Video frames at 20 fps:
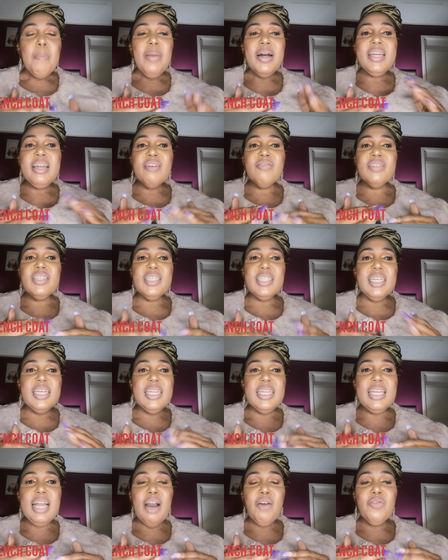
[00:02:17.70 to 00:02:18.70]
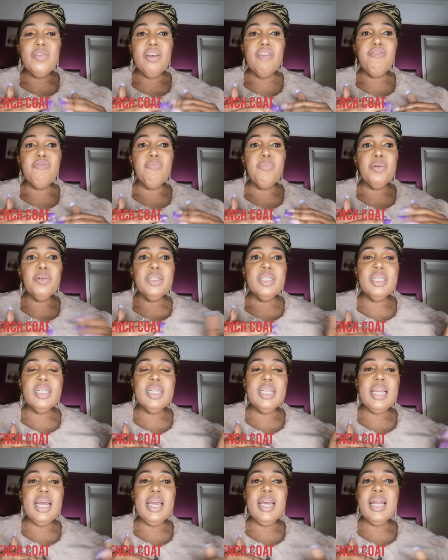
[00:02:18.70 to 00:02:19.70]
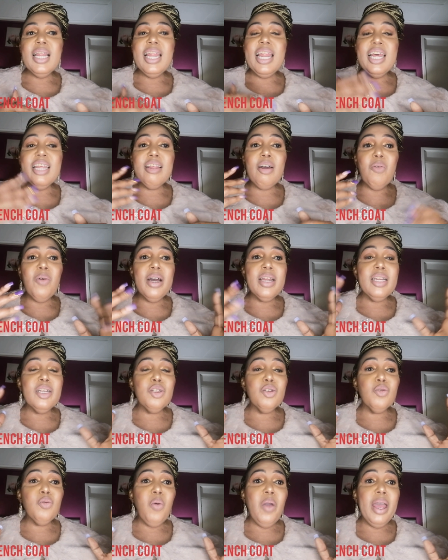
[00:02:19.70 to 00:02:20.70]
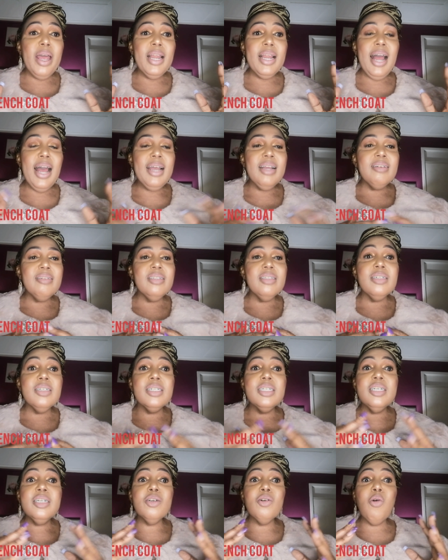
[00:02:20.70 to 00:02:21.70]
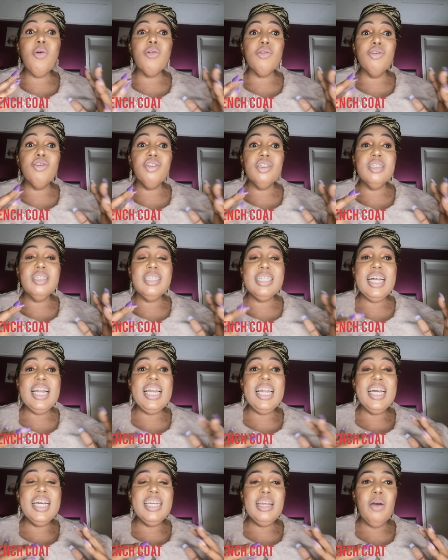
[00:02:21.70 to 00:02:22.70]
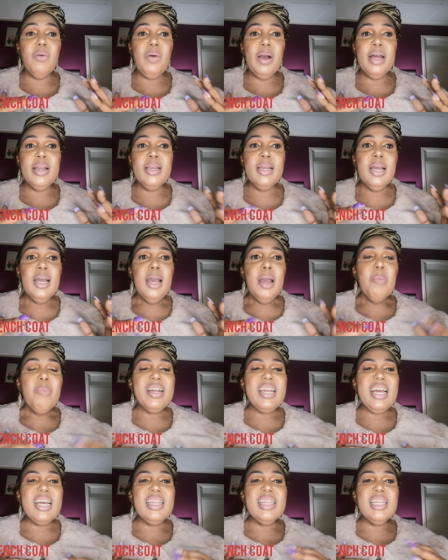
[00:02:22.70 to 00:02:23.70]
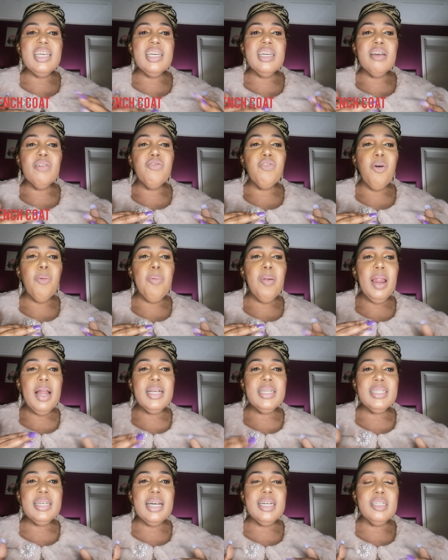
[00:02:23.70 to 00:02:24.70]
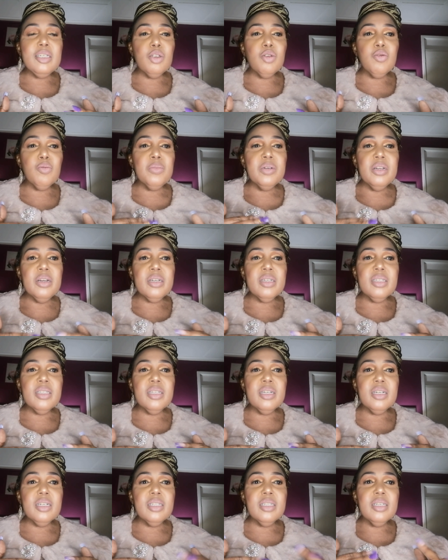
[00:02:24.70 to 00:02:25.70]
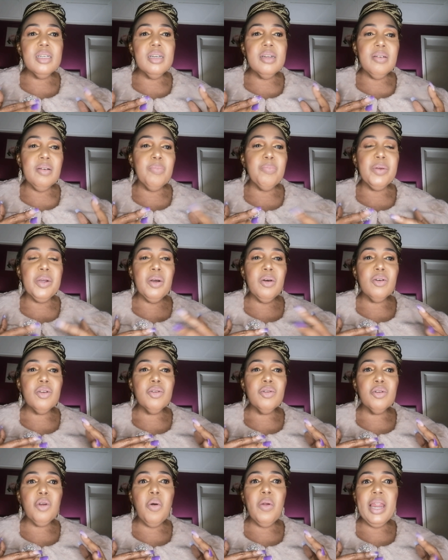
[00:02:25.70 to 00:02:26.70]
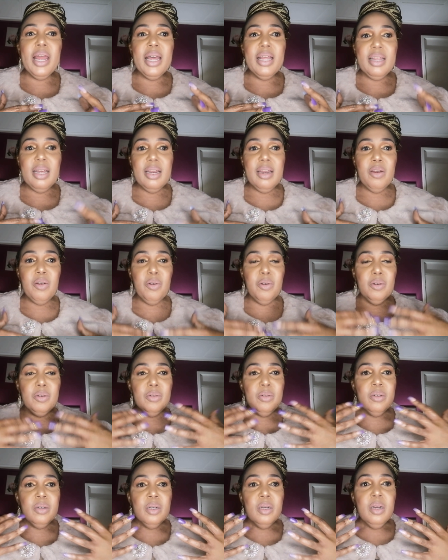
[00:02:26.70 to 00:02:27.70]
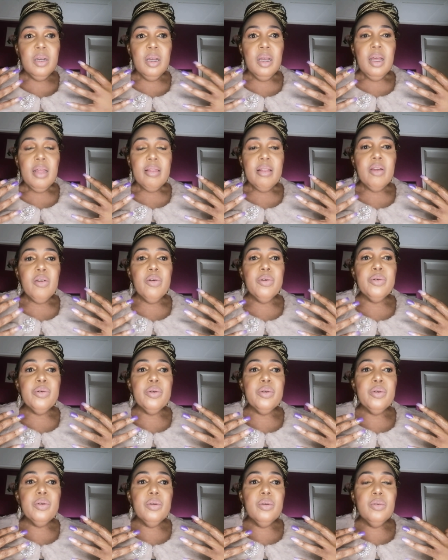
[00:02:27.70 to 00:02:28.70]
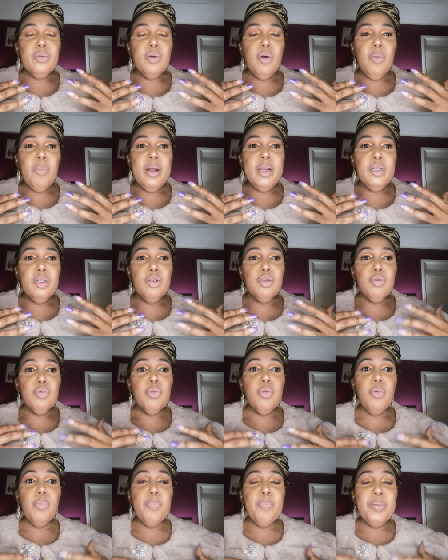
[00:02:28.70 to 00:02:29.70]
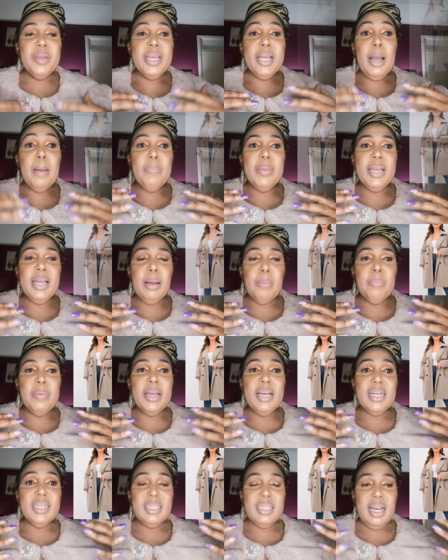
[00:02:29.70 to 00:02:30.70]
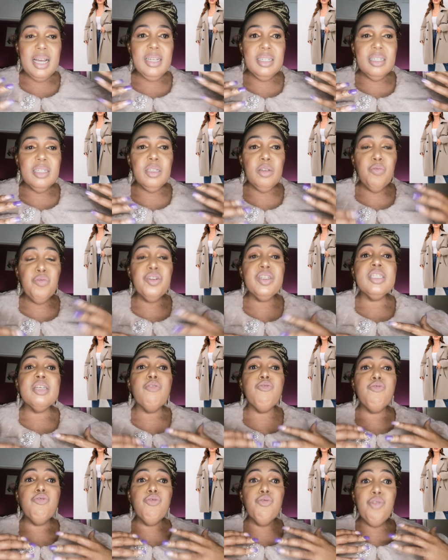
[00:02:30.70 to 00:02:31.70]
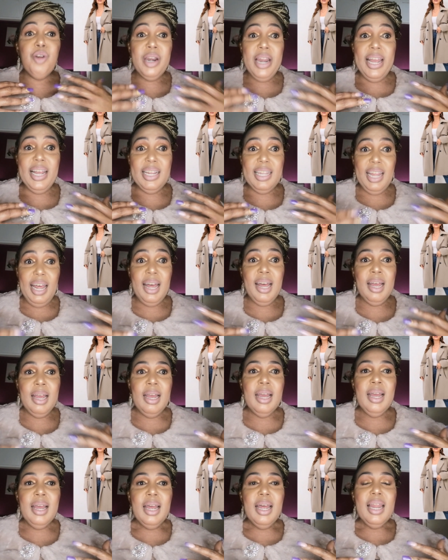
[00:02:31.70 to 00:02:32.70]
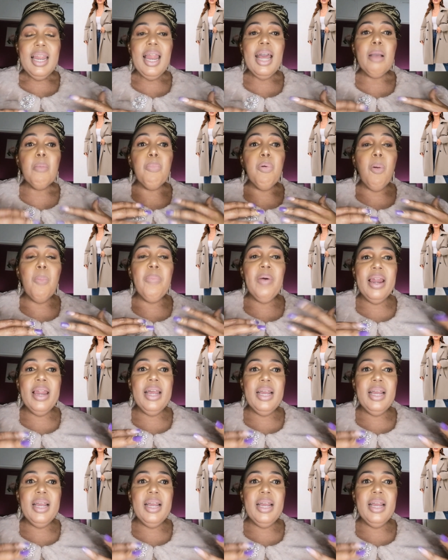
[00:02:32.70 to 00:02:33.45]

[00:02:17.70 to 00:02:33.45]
but I've seen now they've put in the leather one as well. I, it's really gorgeous, the leather one. But I think for plus size, it should be restricting because you know leather, they don't they don't normally do bigger, bigger, bigger sizes if it's a full leather like proper